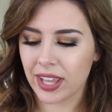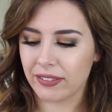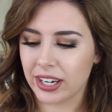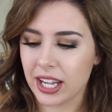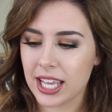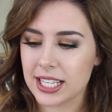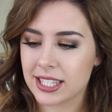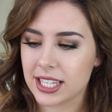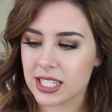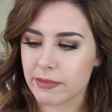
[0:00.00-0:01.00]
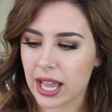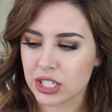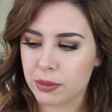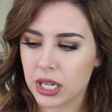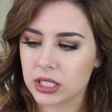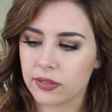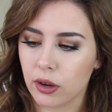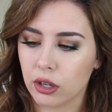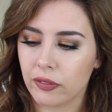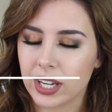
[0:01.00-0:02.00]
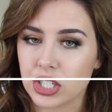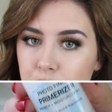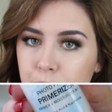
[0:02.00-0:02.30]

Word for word: favorite is the Smashbox Photo Finish